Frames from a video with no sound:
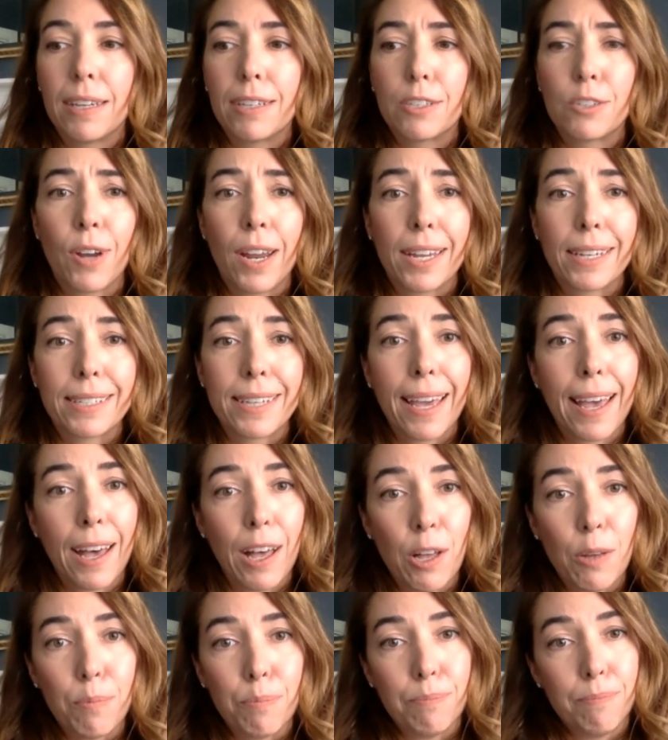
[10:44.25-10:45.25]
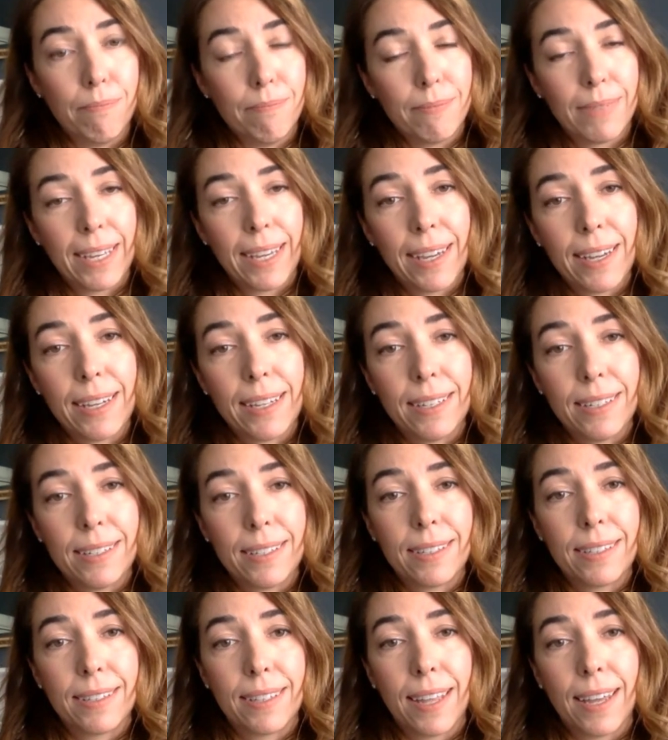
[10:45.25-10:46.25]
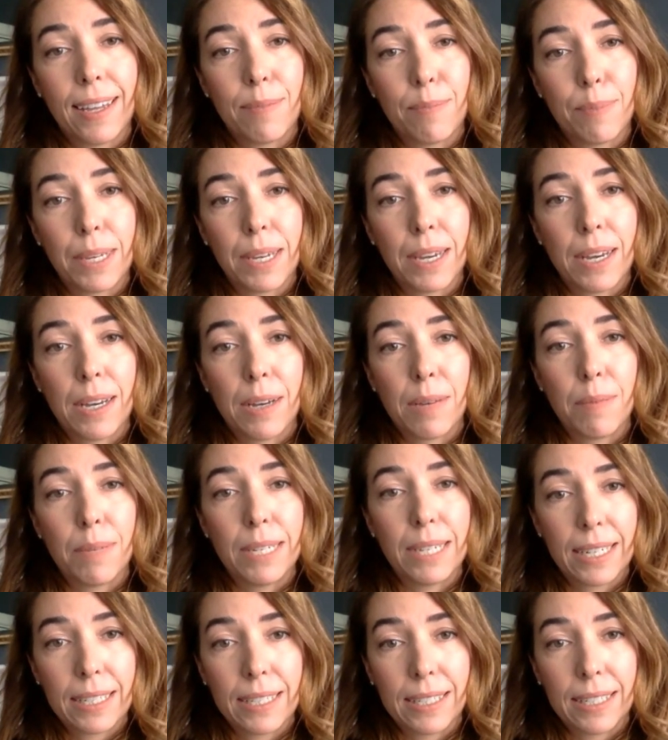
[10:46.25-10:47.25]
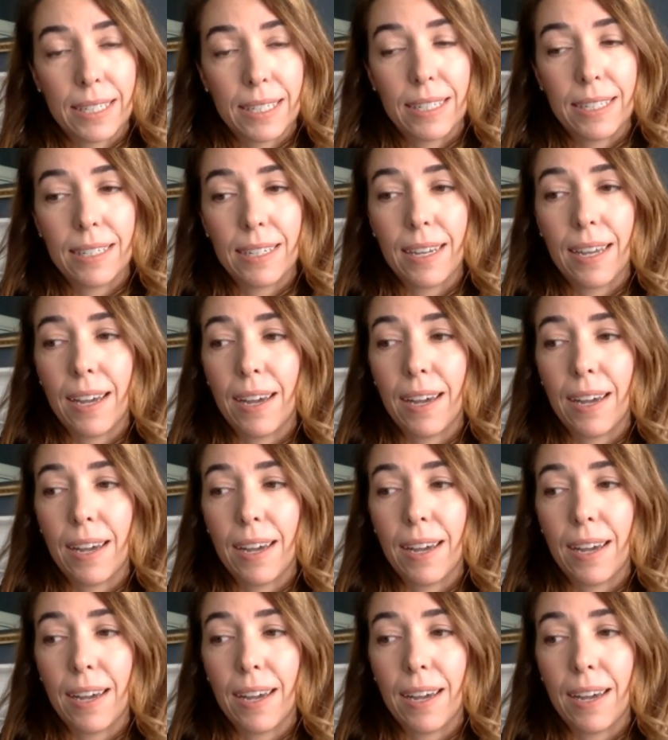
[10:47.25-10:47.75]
trying to help kids that become addicted.